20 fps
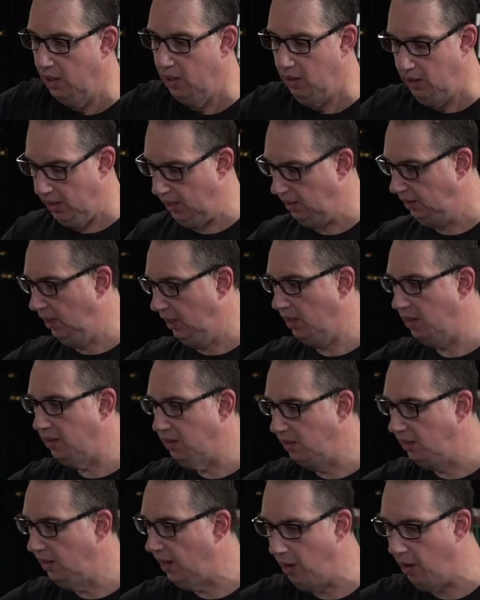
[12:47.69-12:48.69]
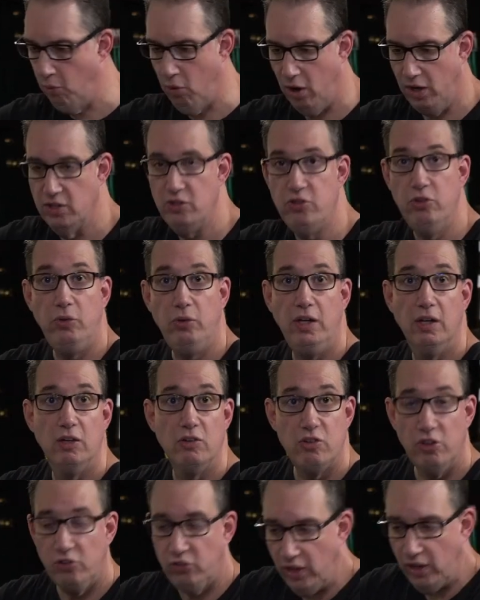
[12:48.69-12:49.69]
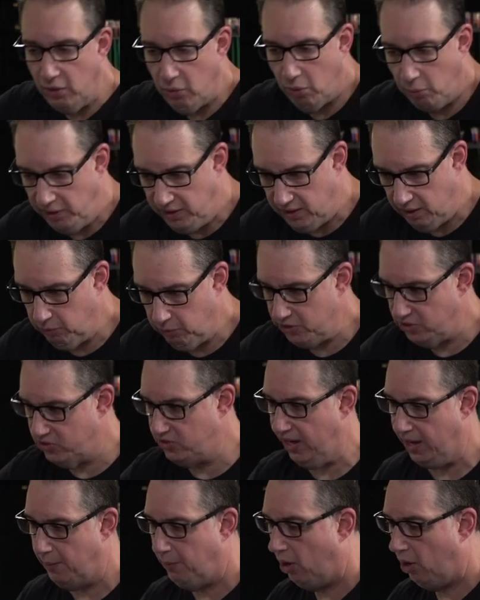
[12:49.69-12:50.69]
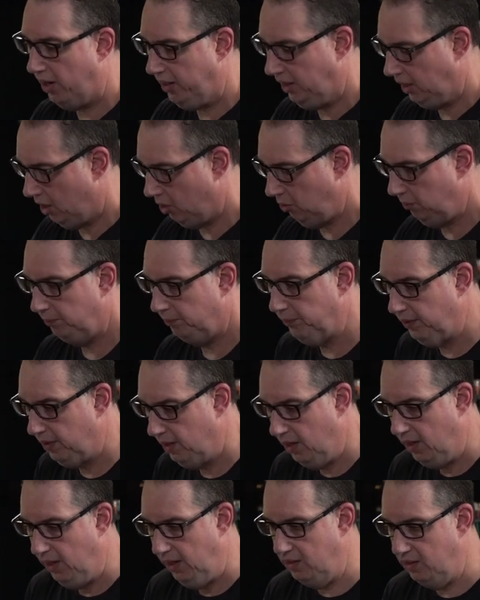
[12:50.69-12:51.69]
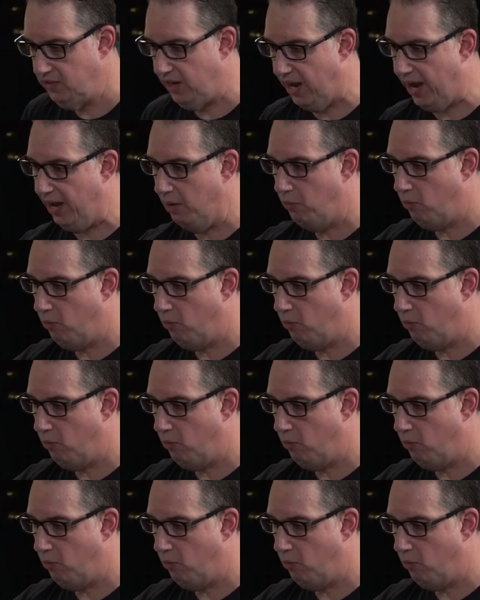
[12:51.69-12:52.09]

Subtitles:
Okay, the other thing that I want to do here, just like what we did with Stam Audio, is I